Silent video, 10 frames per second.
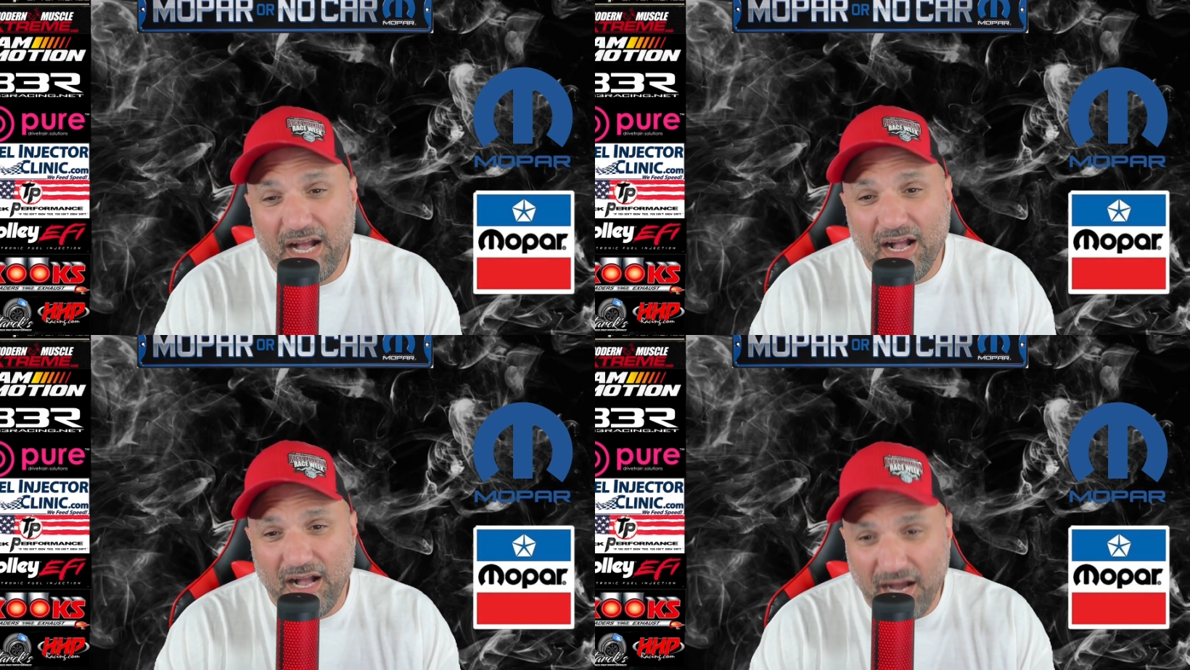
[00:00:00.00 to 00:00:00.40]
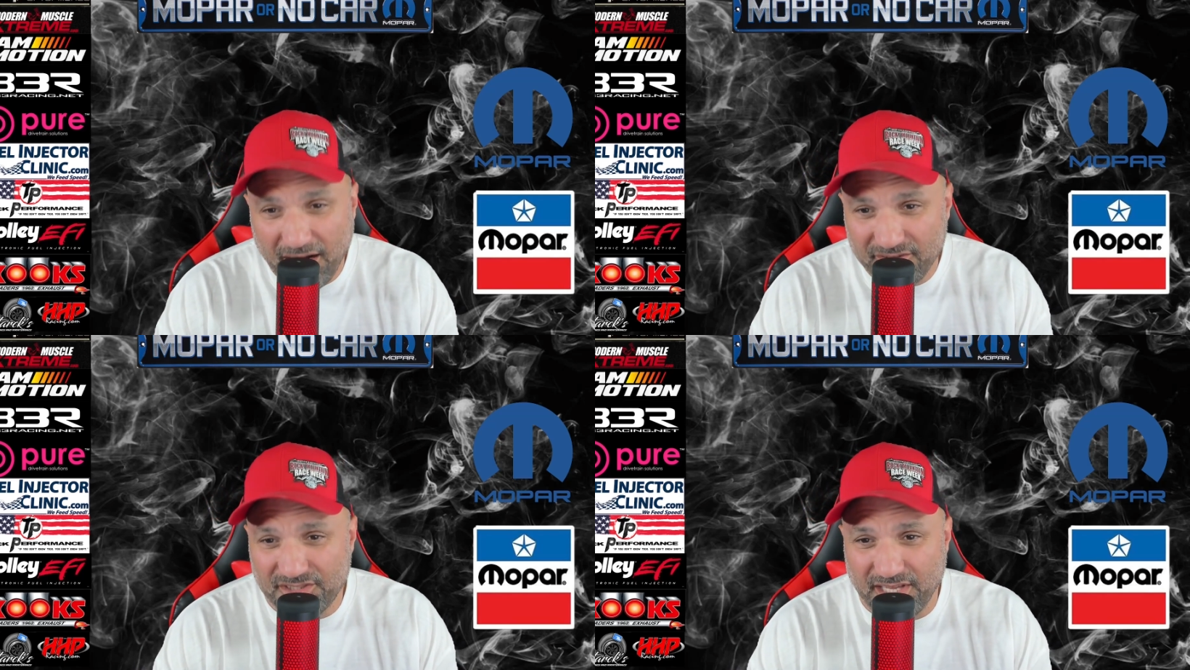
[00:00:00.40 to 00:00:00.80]

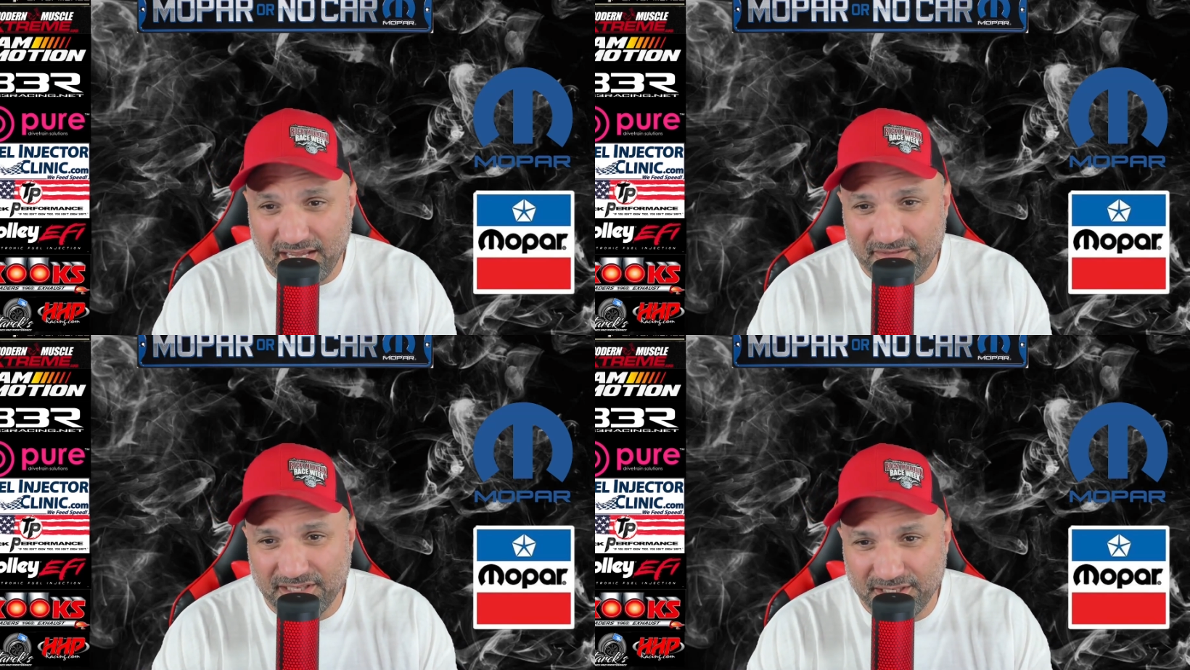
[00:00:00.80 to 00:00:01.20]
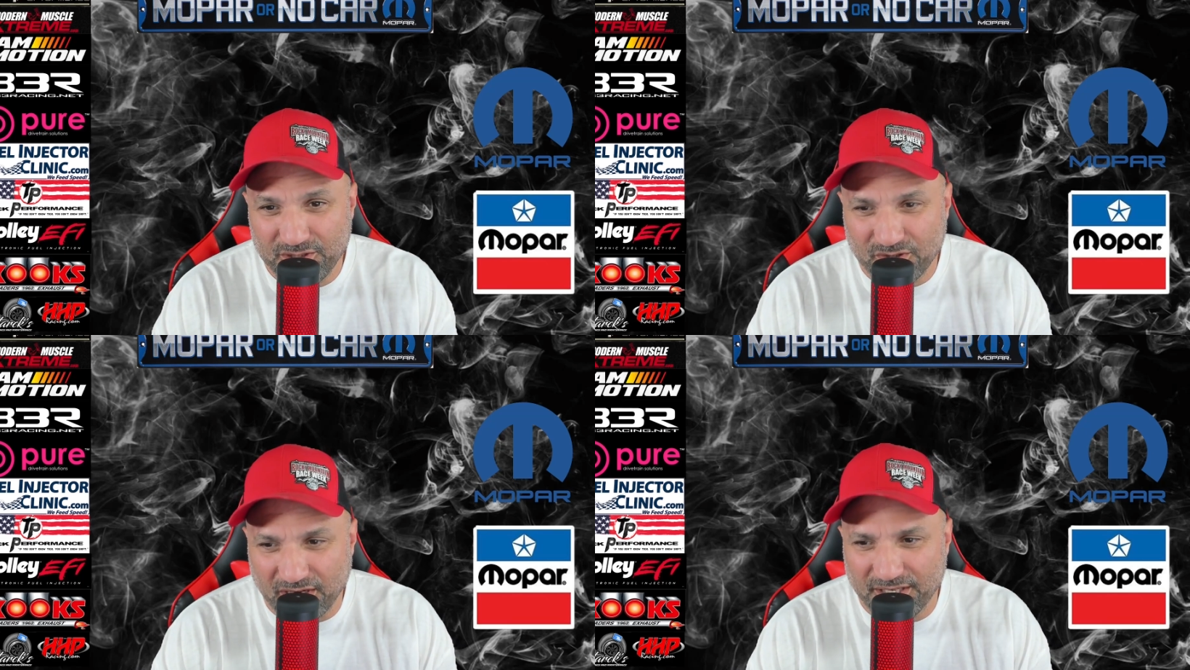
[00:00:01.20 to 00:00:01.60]
obviously have to get a
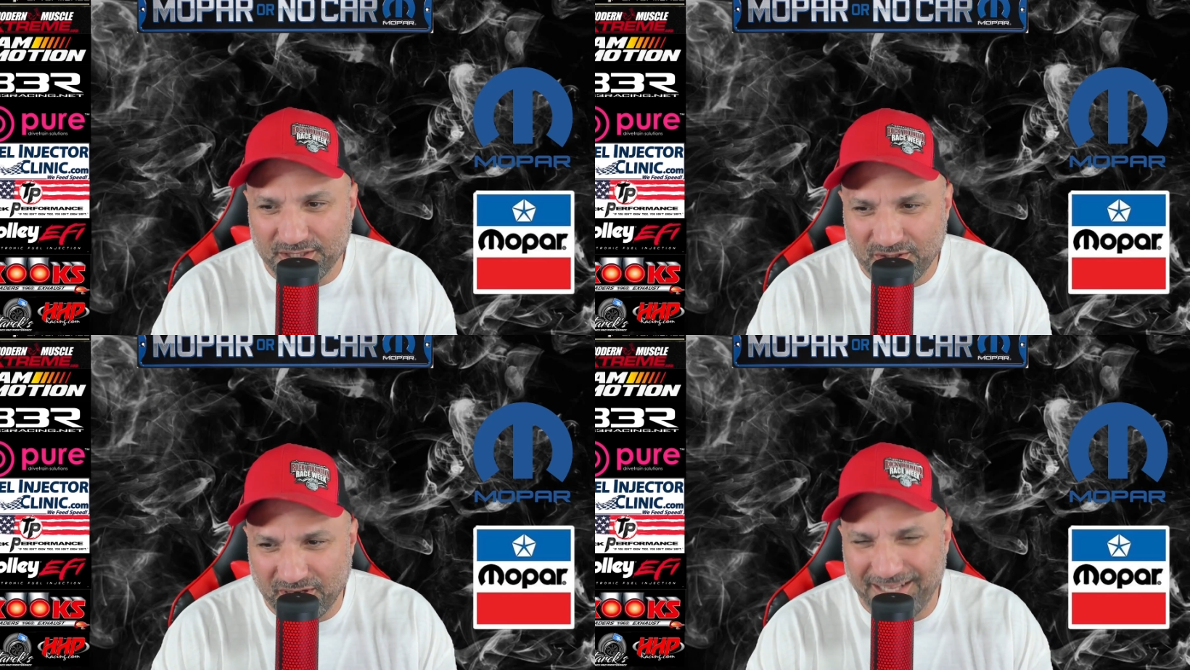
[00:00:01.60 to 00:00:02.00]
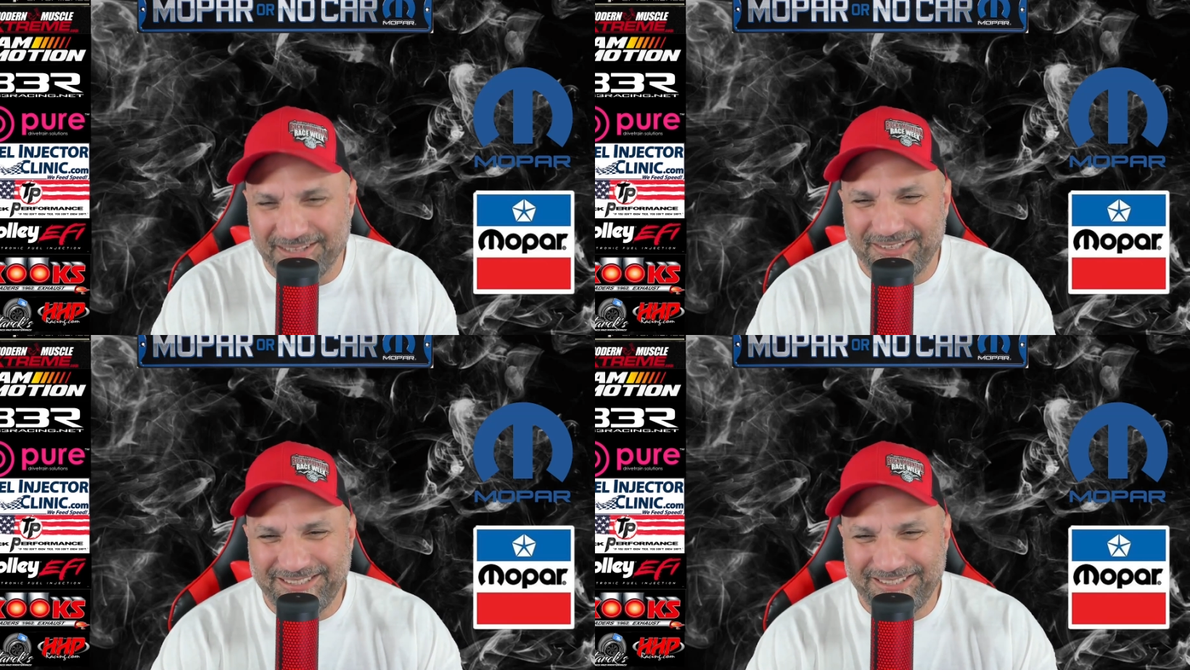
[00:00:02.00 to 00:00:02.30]
truck and a trailer